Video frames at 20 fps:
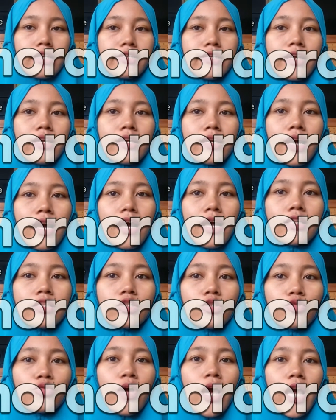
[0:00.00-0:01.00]
There are
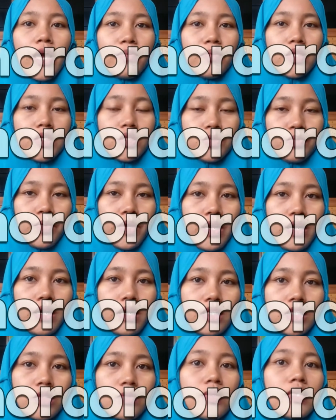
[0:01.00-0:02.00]
two hemispheres,
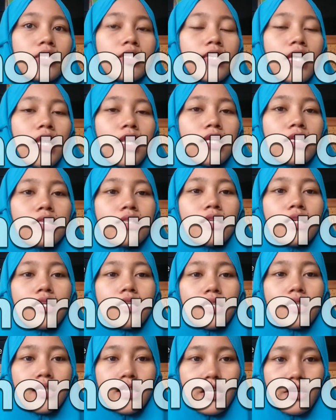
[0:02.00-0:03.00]
specialists
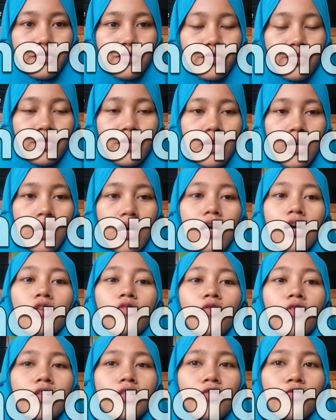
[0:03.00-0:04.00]
in deaf.
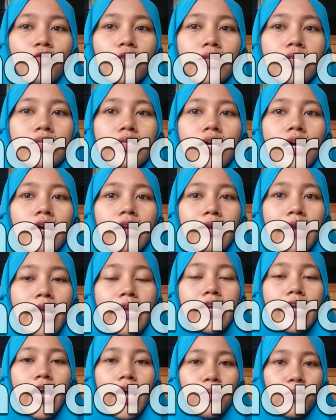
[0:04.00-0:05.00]
For the first, right
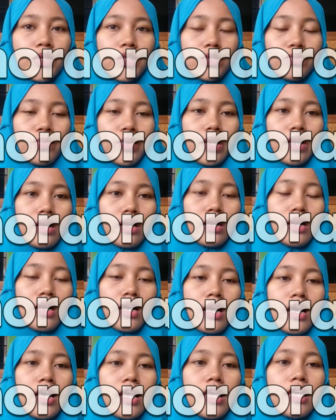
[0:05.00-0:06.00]
hemisphere.
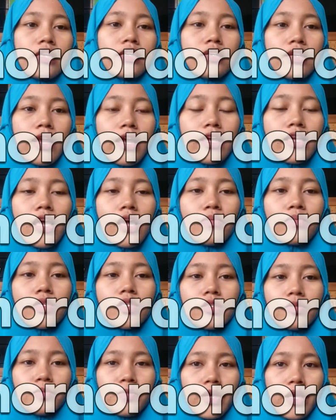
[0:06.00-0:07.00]
In right
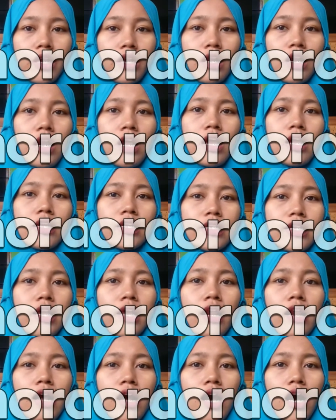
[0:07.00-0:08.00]
hemisphere,
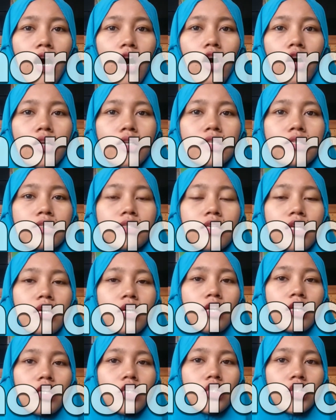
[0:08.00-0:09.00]
there are holistic
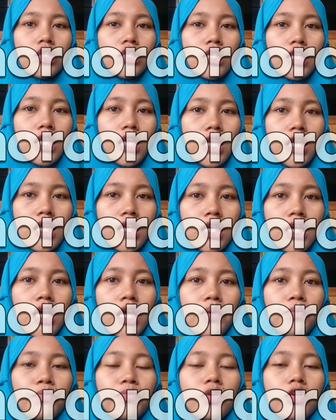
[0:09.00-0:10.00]
reasoning,
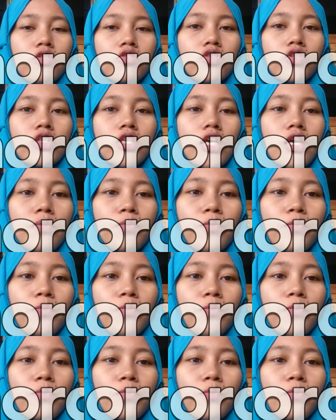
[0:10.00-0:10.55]
music